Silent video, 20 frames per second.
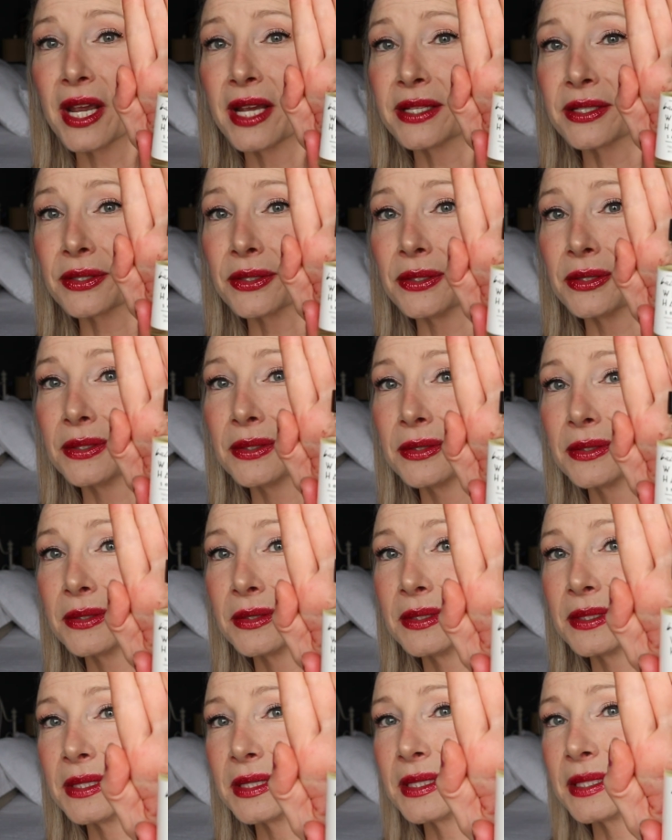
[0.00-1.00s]
hazel
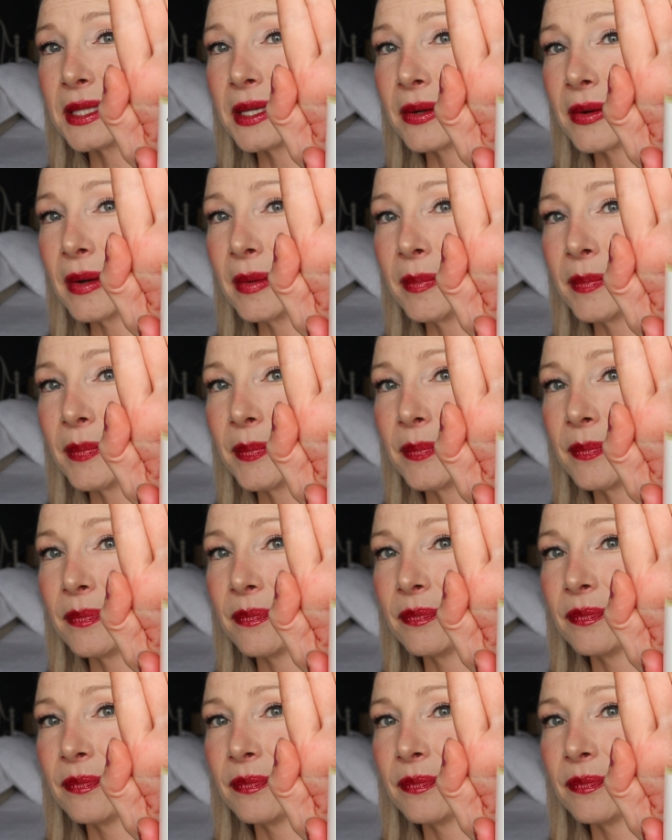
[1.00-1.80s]
serum,